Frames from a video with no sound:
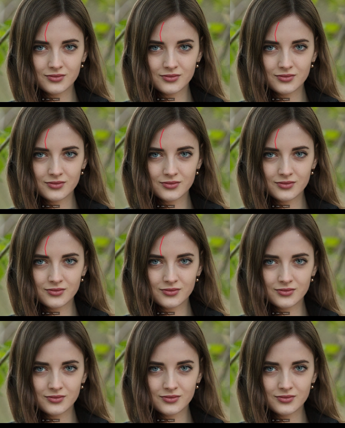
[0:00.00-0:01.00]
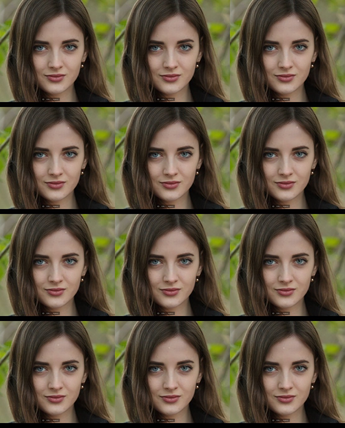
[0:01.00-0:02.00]

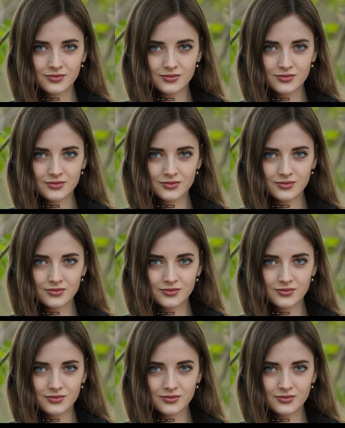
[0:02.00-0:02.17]
Nobody speaks.